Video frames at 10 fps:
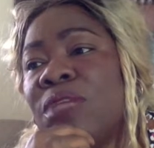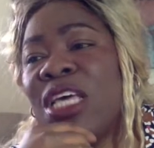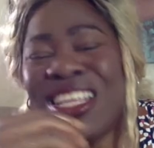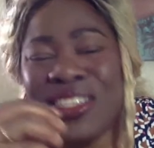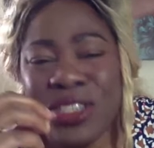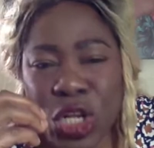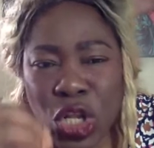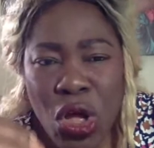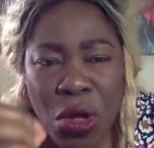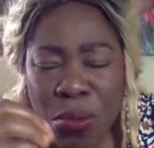It's a
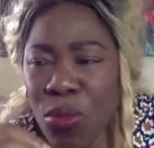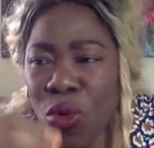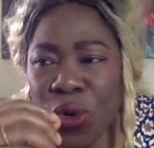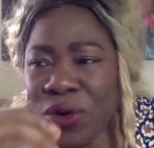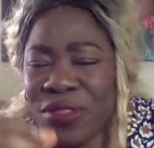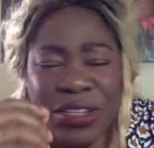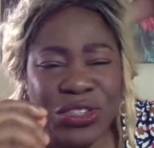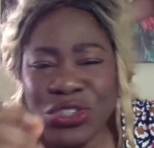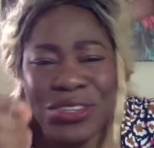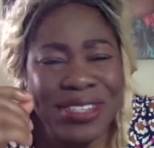lot more than
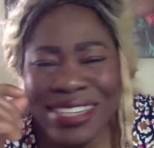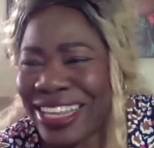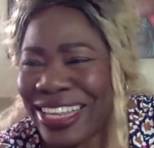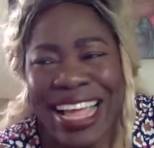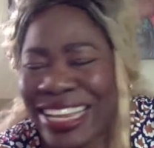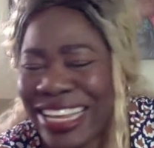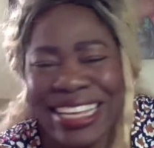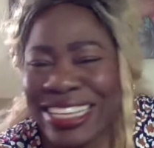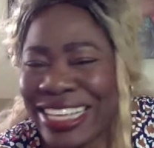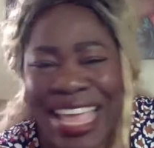just lighting
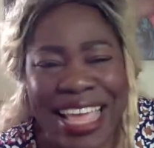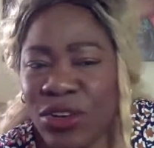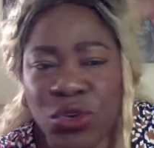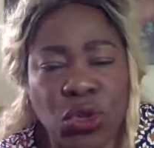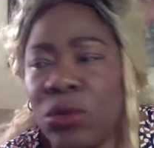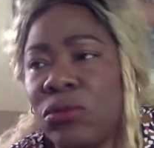a candle.